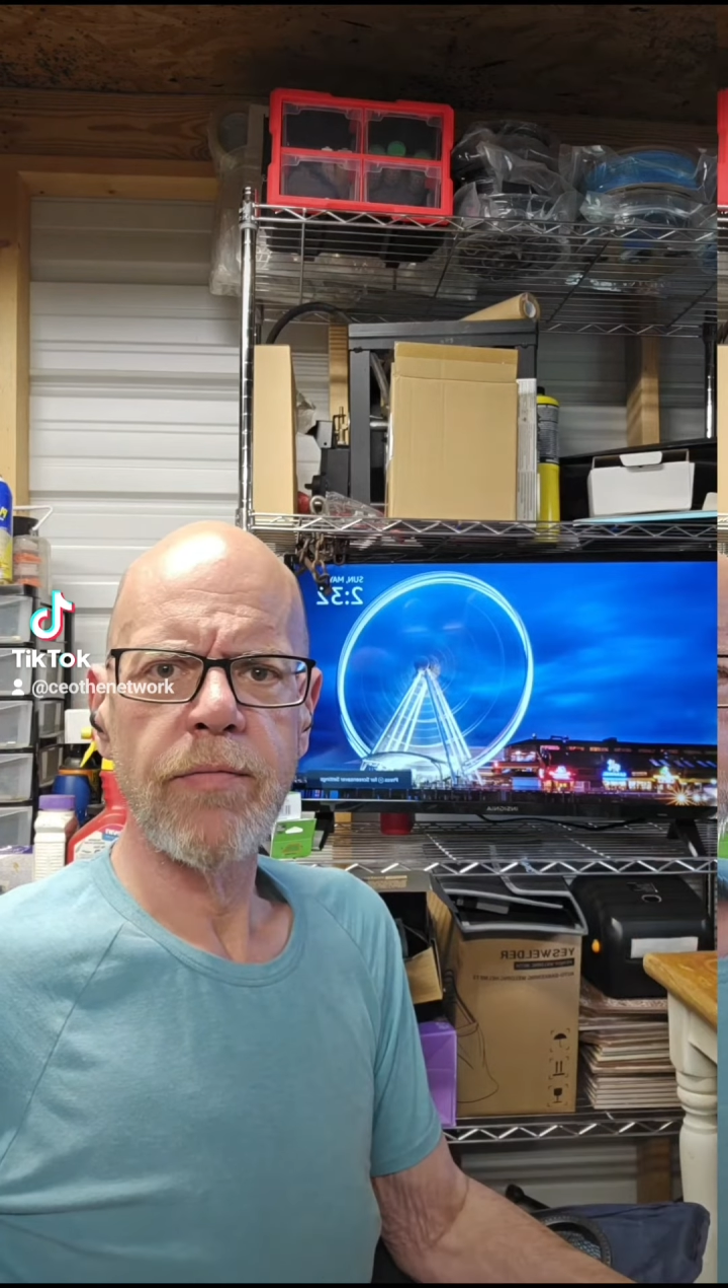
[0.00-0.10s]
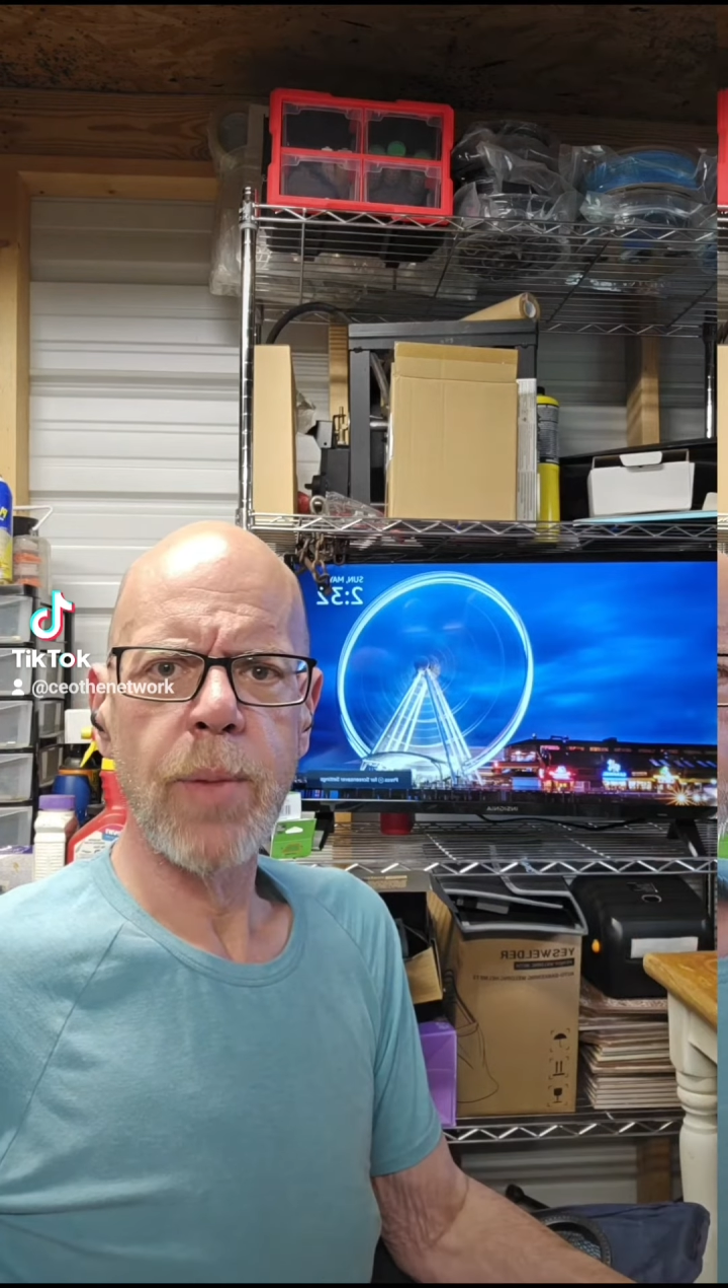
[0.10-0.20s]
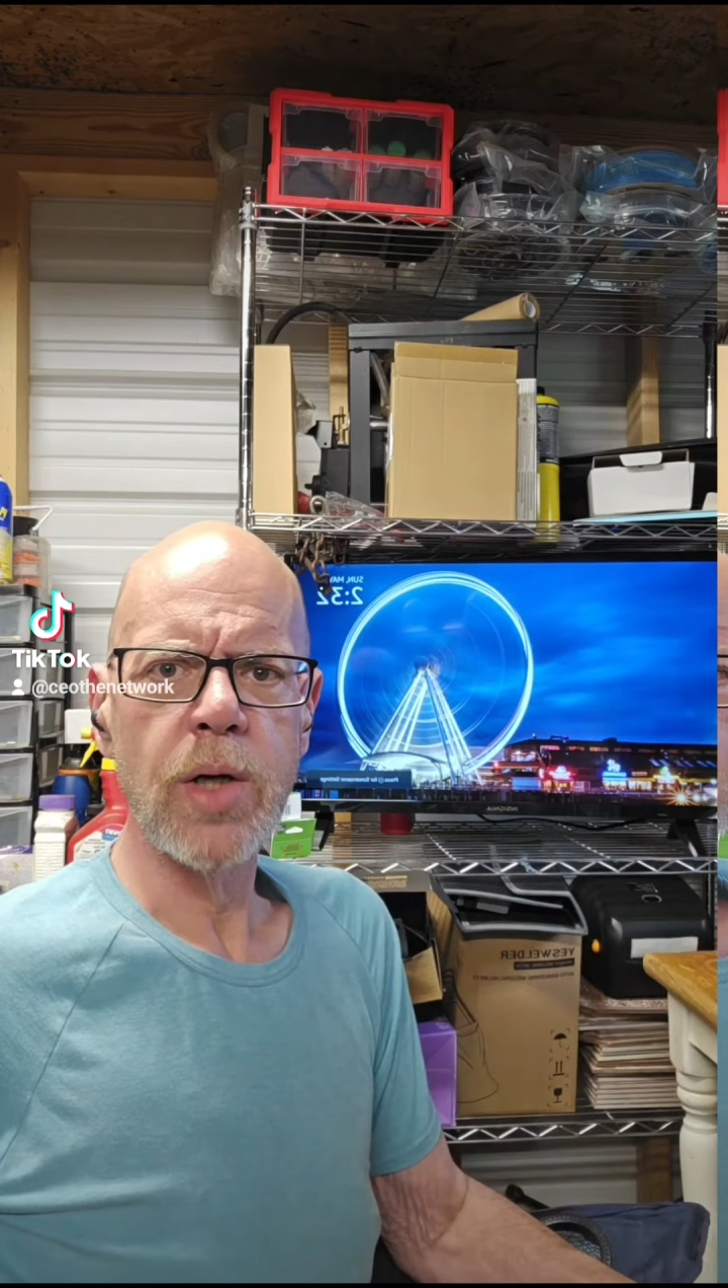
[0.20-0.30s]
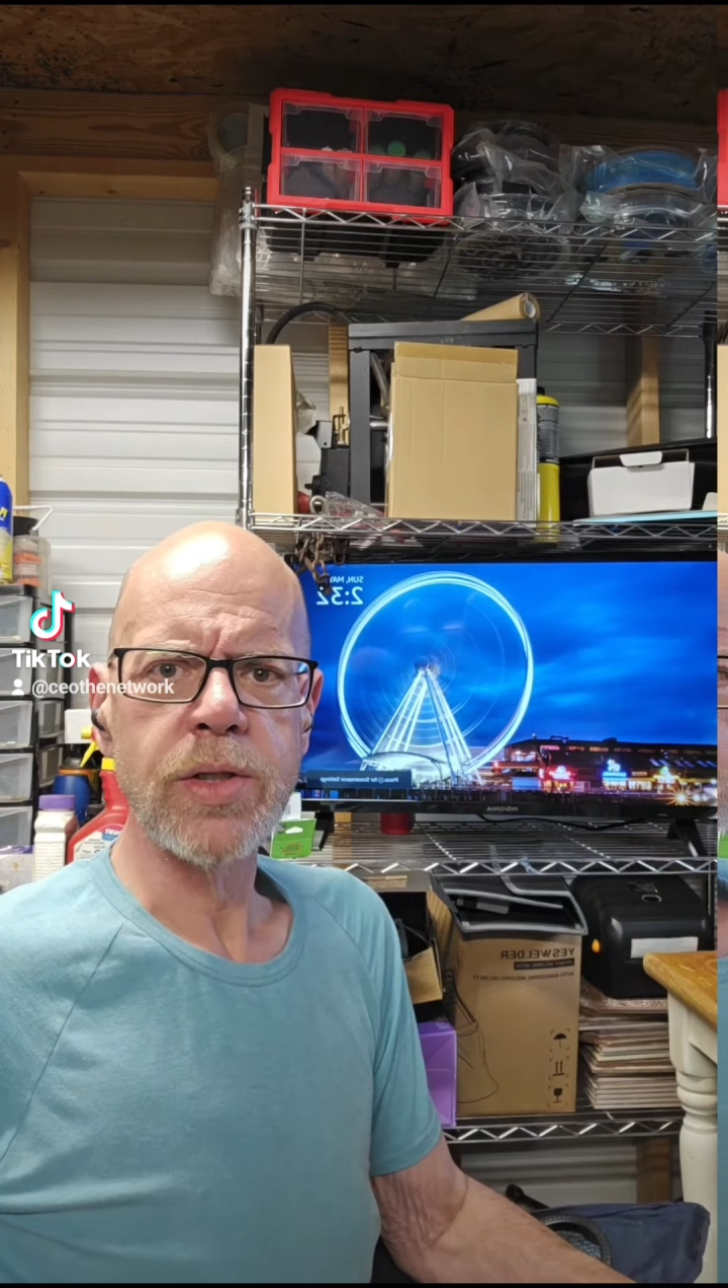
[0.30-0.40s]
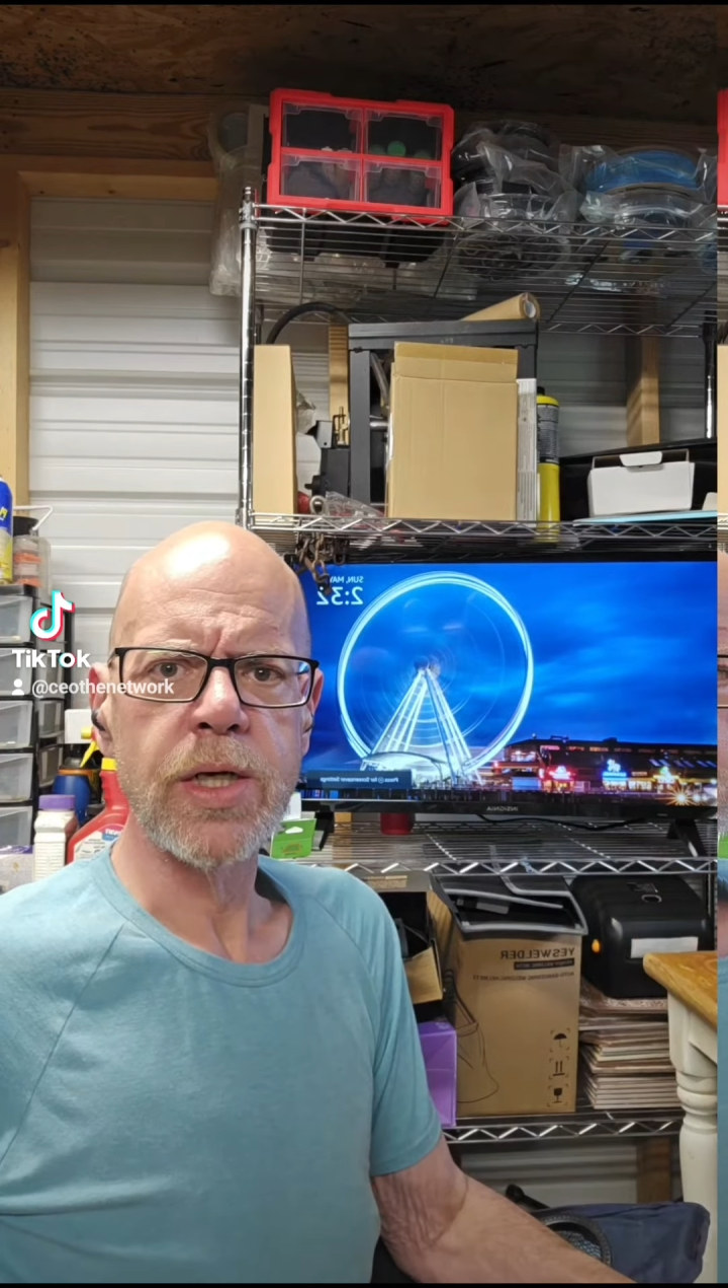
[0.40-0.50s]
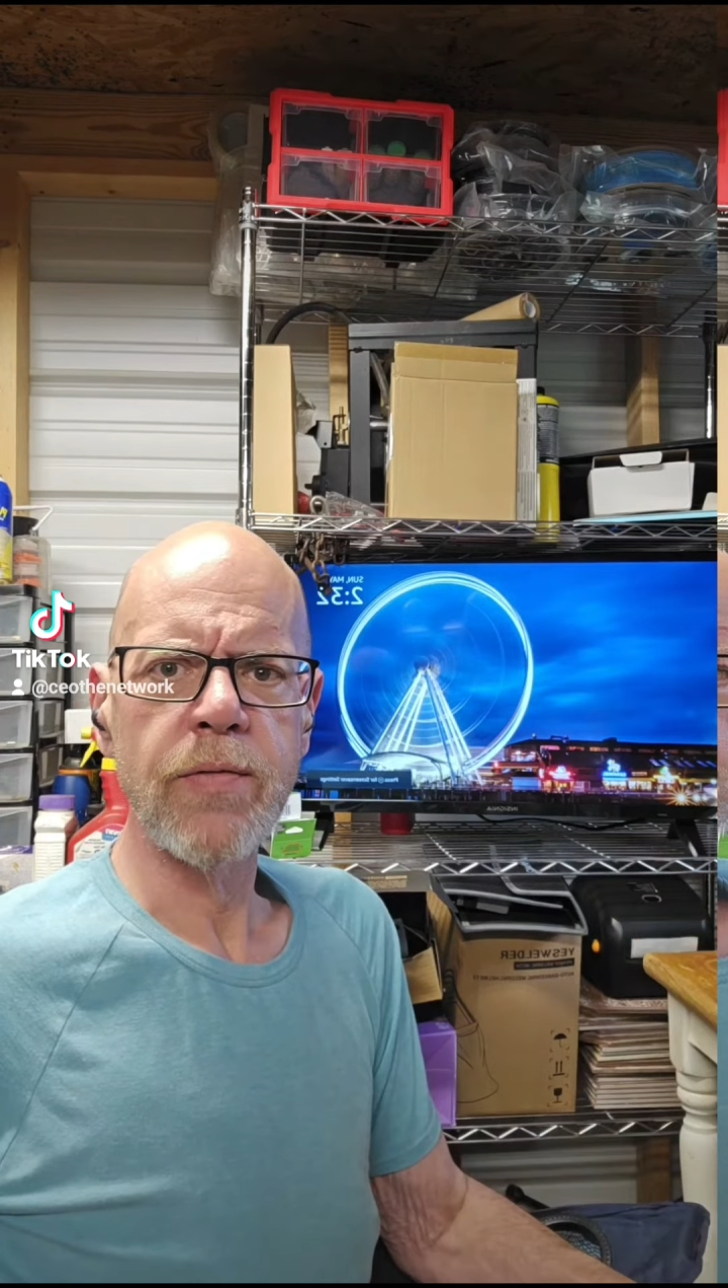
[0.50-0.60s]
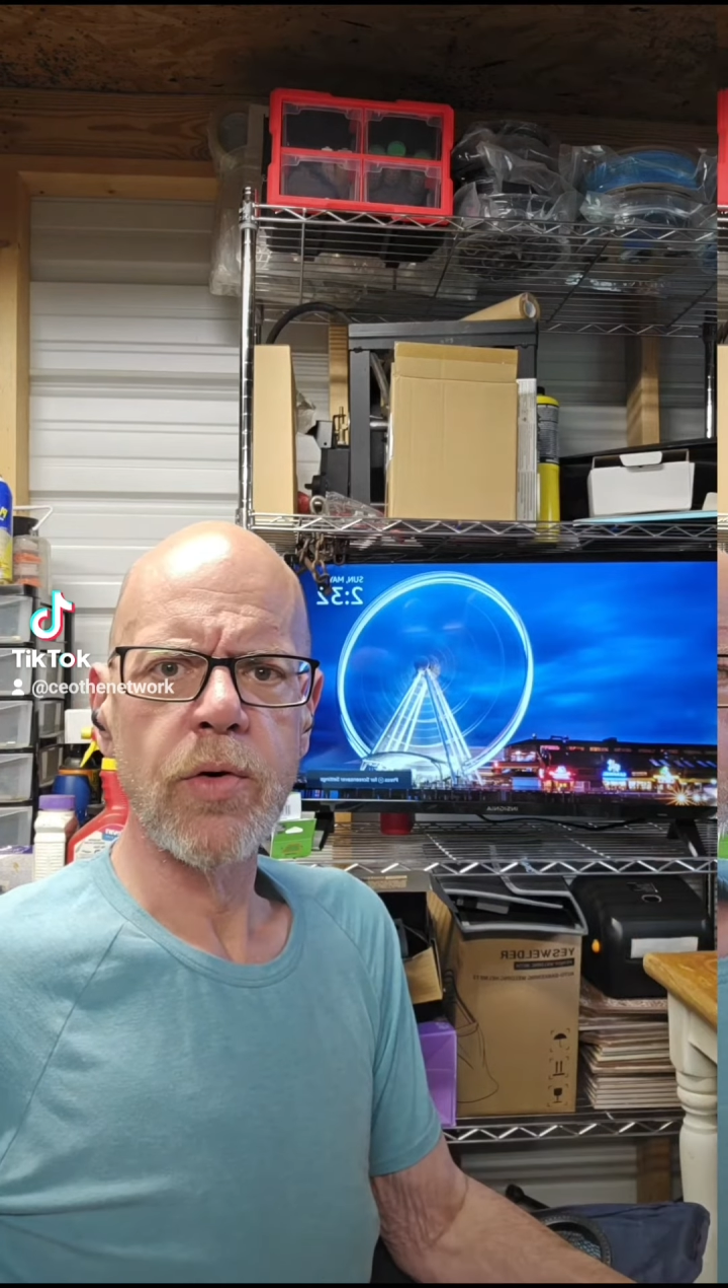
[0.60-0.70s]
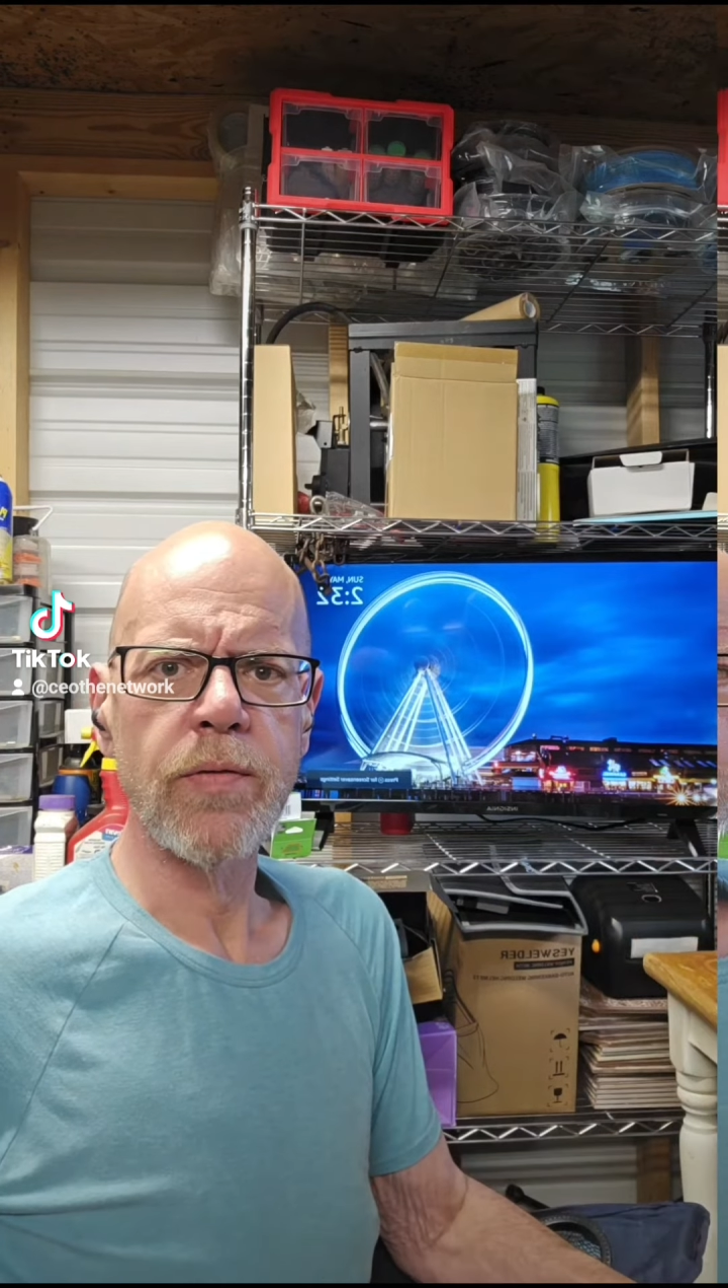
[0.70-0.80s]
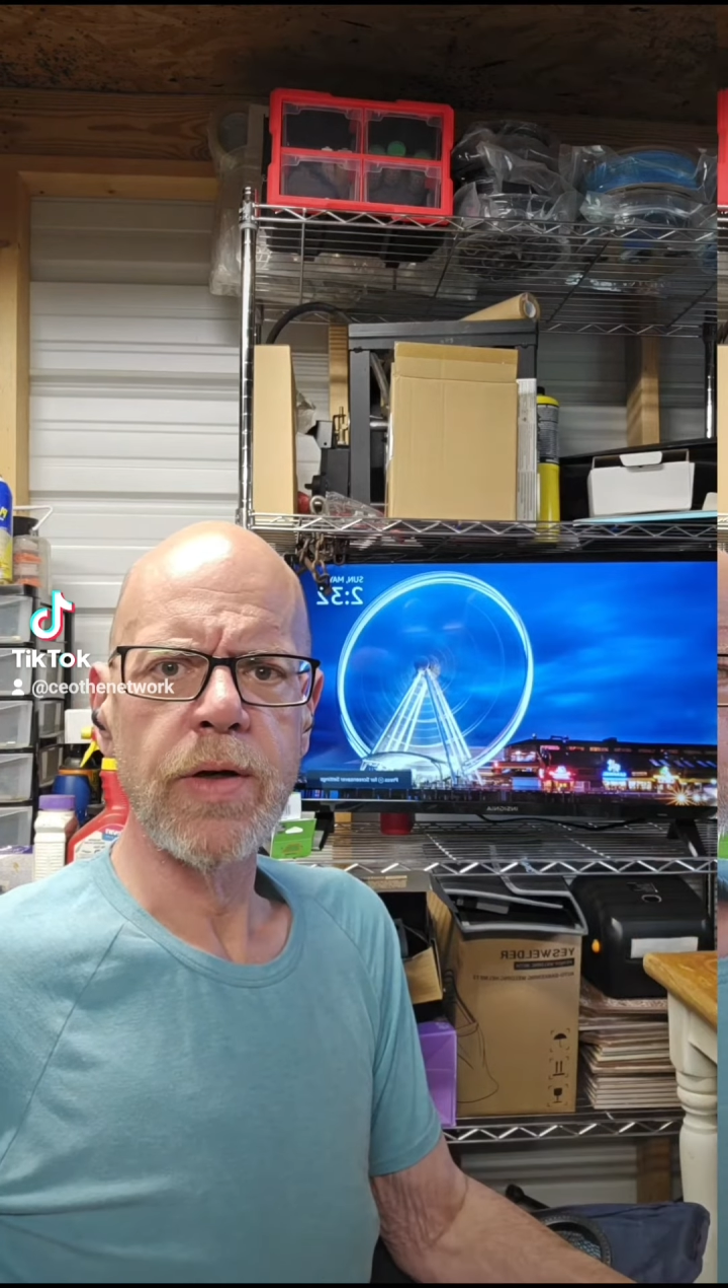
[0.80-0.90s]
bought several